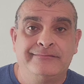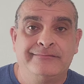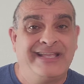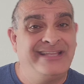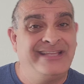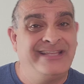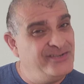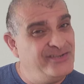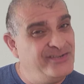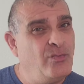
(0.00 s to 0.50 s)

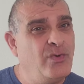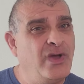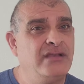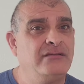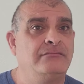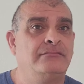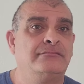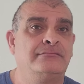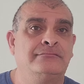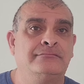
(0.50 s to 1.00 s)
And you know
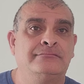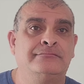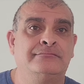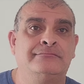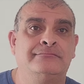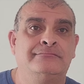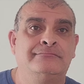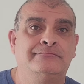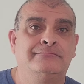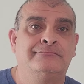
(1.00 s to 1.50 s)
what?
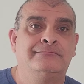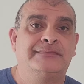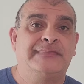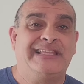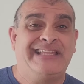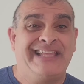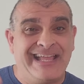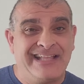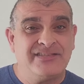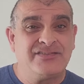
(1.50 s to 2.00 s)

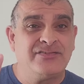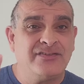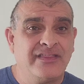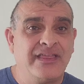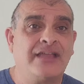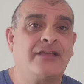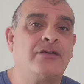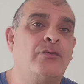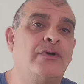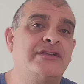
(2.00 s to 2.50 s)
The answer to
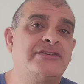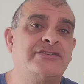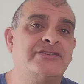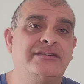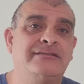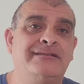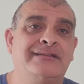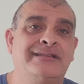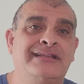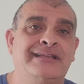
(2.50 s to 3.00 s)
that
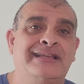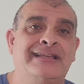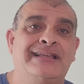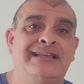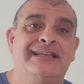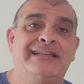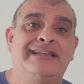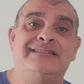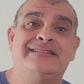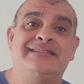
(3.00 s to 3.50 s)
question
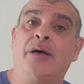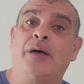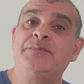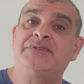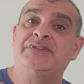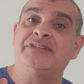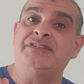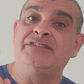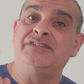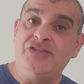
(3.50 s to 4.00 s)
is up
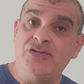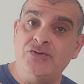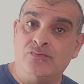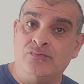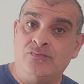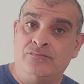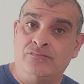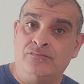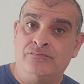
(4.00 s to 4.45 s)
to you.